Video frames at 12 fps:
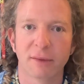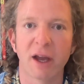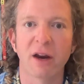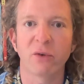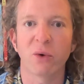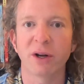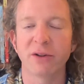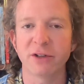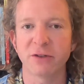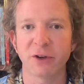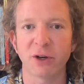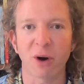Hey everyone, in
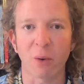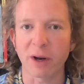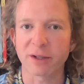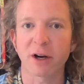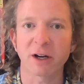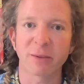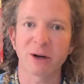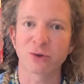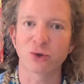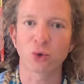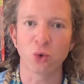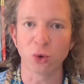this video I want to talk
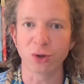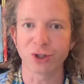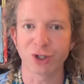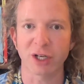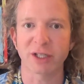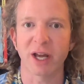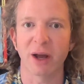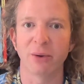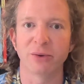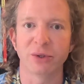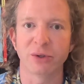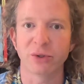about school
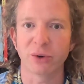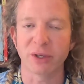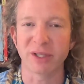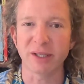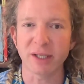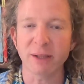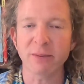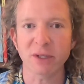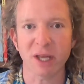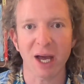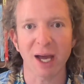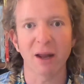shutdowns. So it
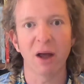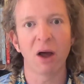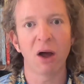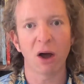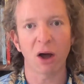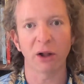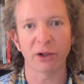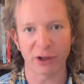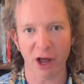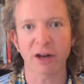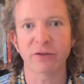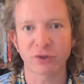seems that a
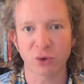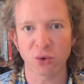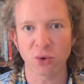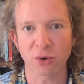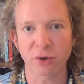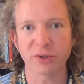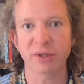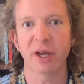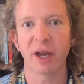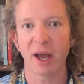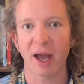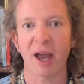lot of schools
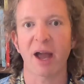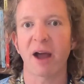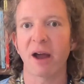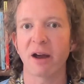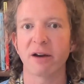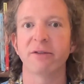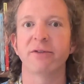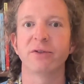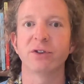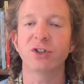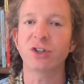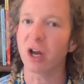
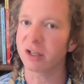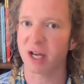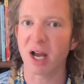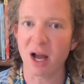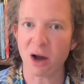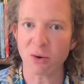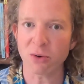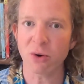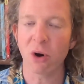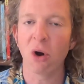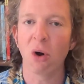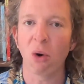have shut
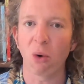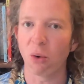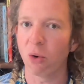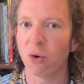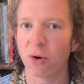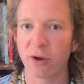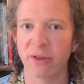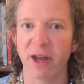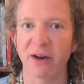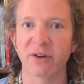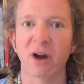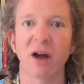down or they
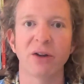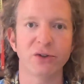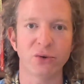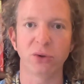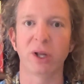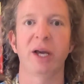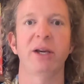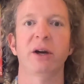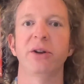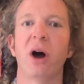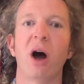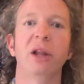have gone to
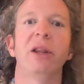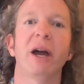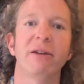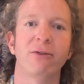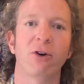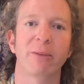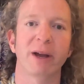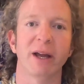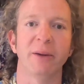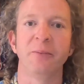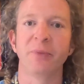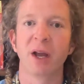like an online
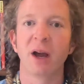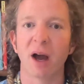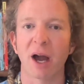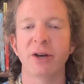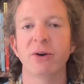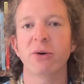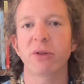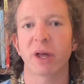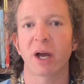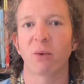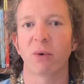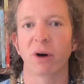format. I know
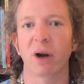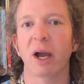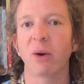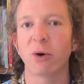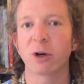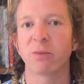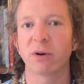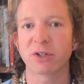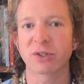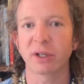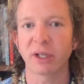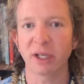that where I work
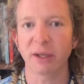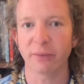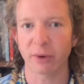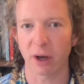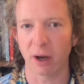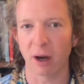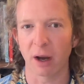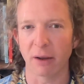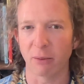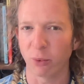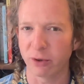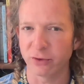personally,
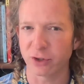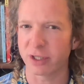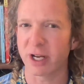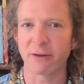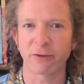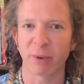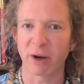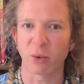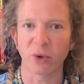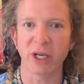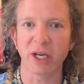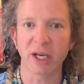uh, we've shut down for about
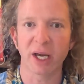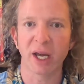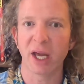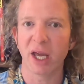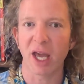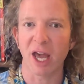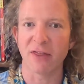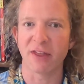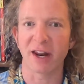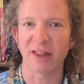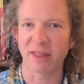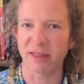a week, and
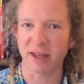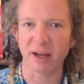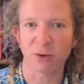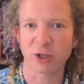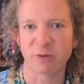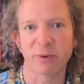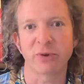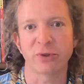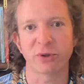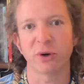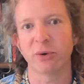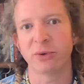then I think we're supposed
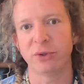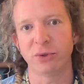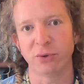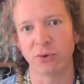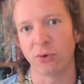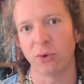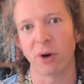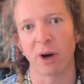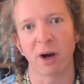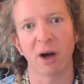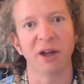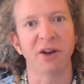to go to
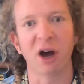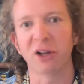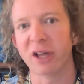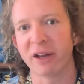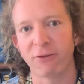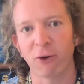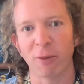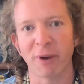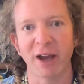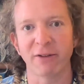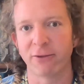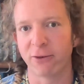uh, an online
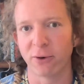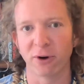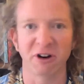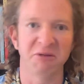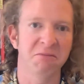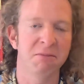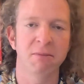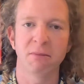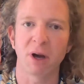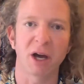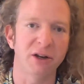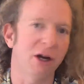format for
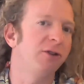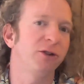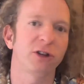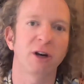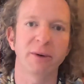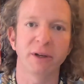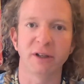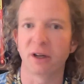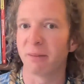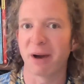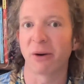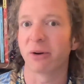an
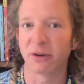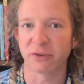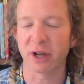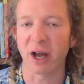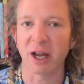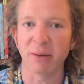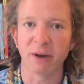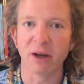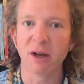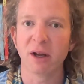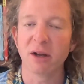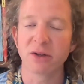undetermined amount of time.
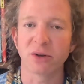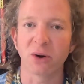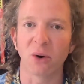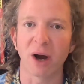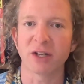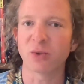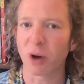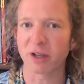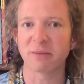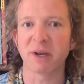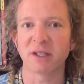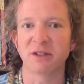So I just
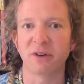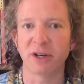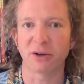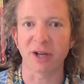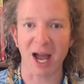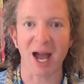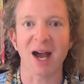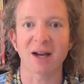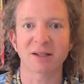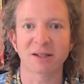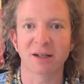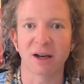wanted to make this video to
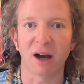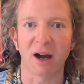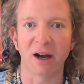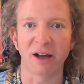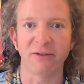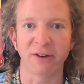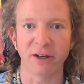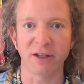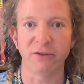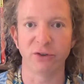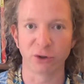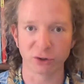ask uh, if
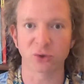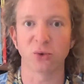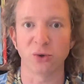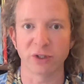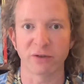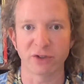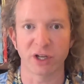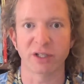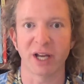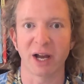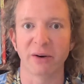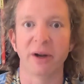any of your schools have
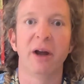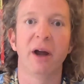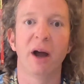shut down.